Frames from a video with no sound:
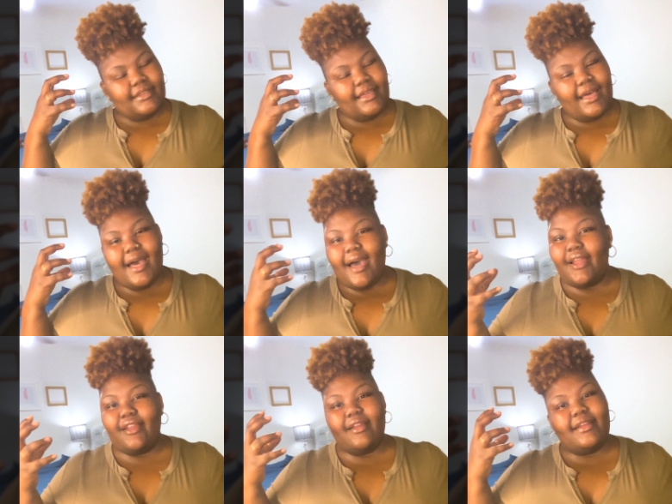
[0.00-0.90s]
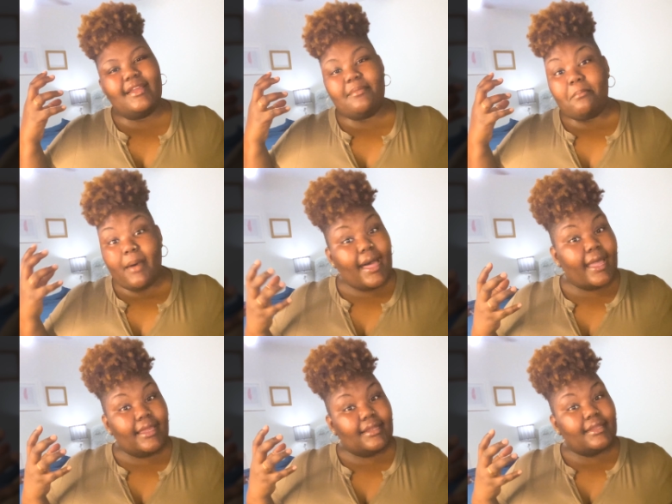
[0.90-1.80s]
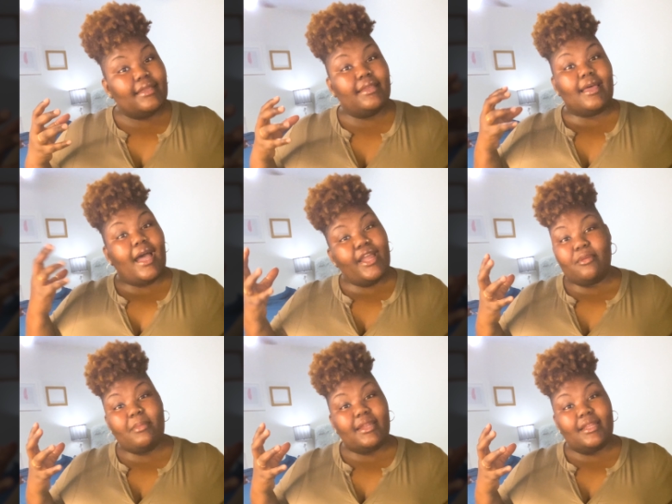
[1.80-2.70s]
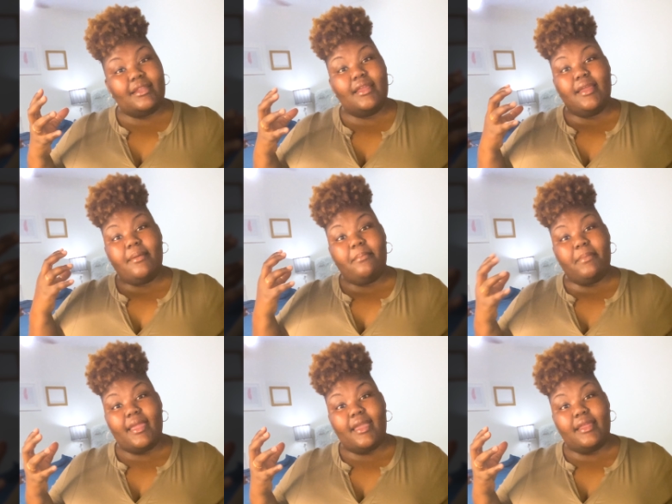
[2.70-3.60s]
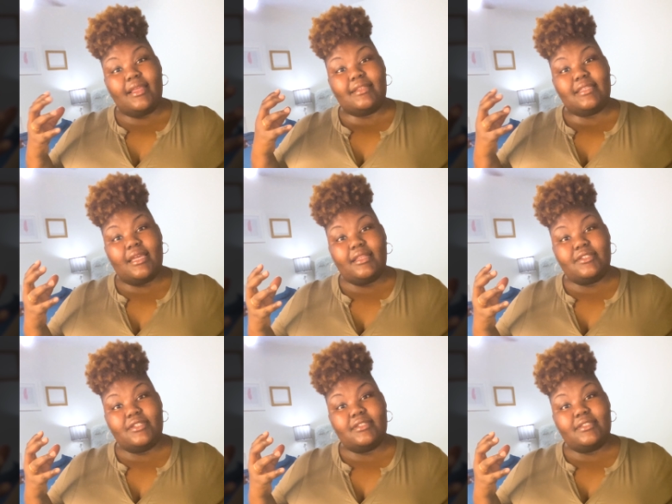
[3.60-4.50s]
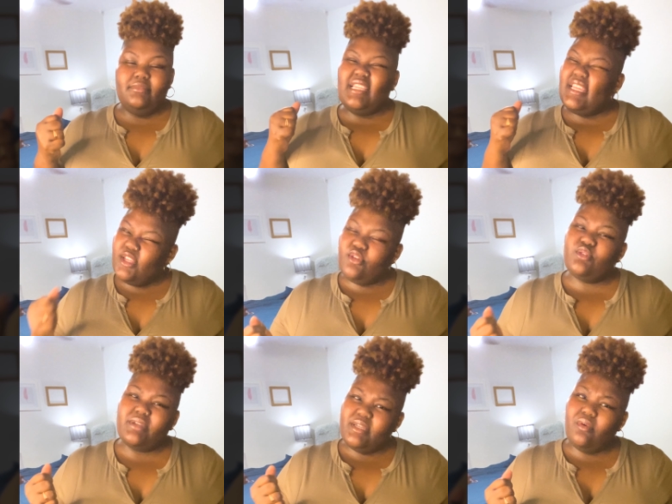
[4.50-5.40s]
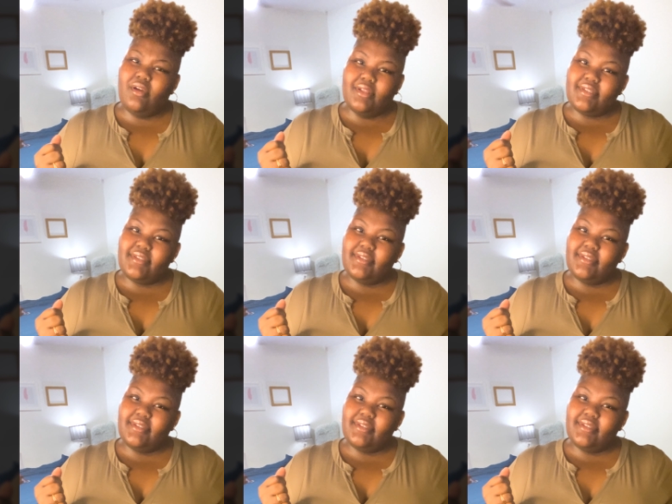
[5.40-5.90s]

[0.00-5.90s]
a higher mind, higher-minded man, intelligent, and knows what he wants.